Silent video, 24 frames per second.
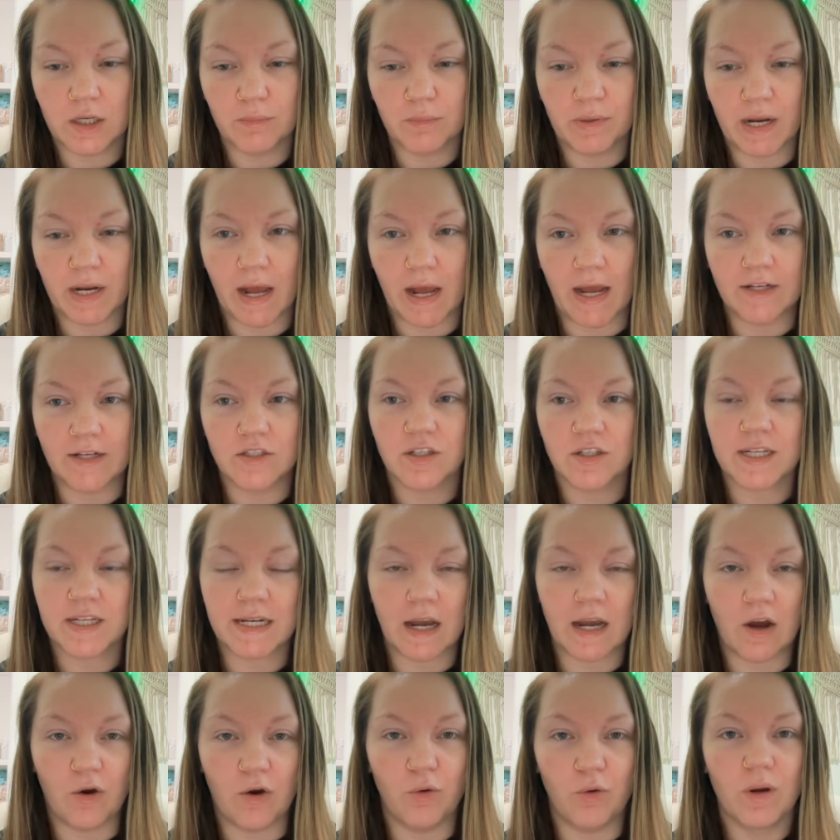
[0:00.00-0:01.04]
but I took it
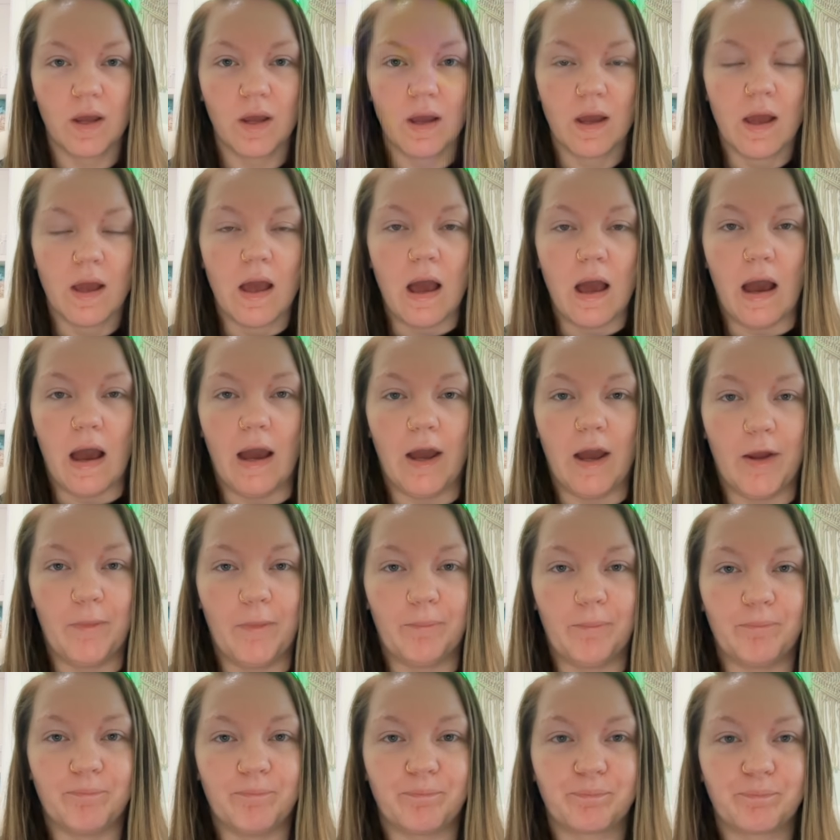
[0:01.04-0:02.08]
out.
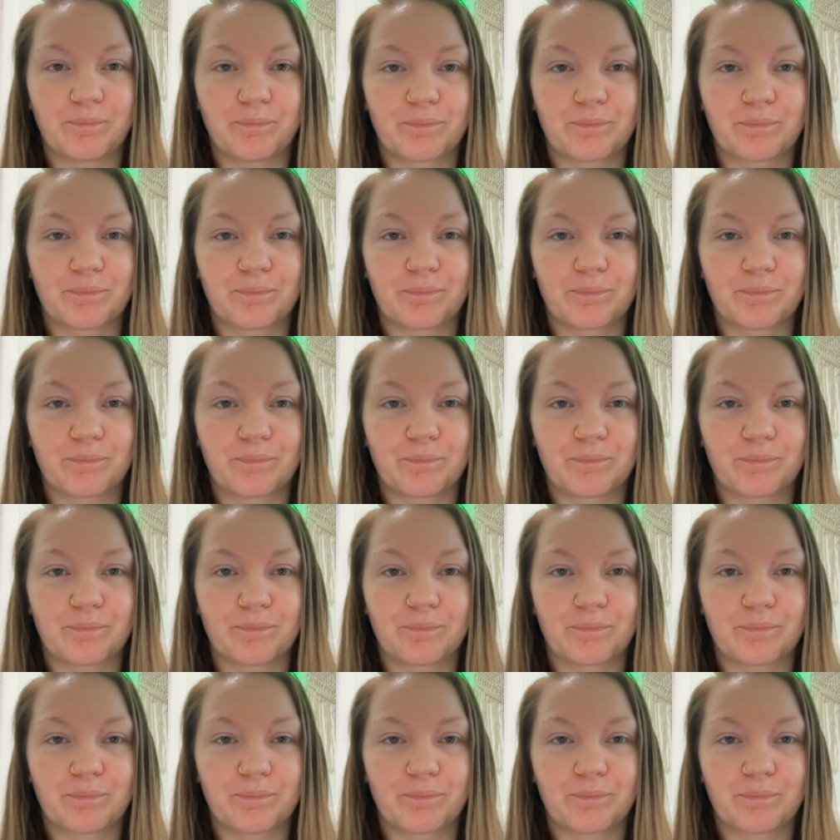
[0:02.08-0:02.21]
I